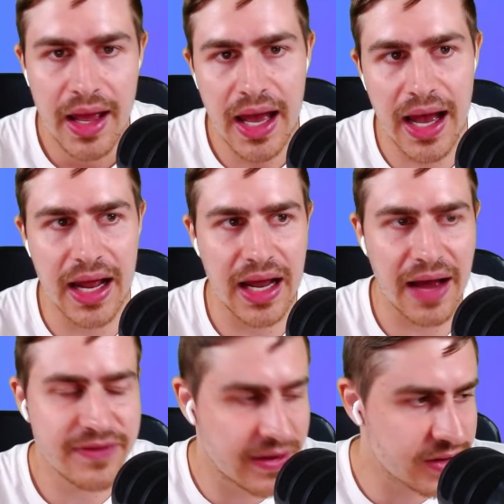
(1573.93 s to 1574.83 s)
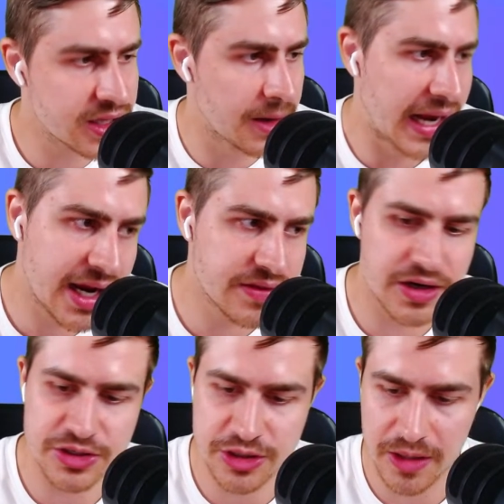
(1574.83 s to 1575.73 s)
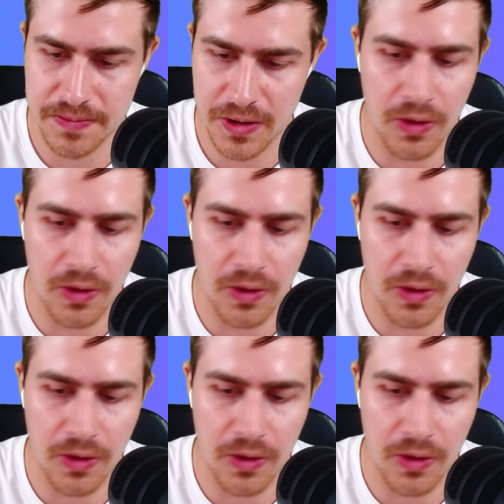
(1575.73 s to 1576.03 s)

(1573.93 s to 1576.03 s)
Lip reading: I've given the link in the description,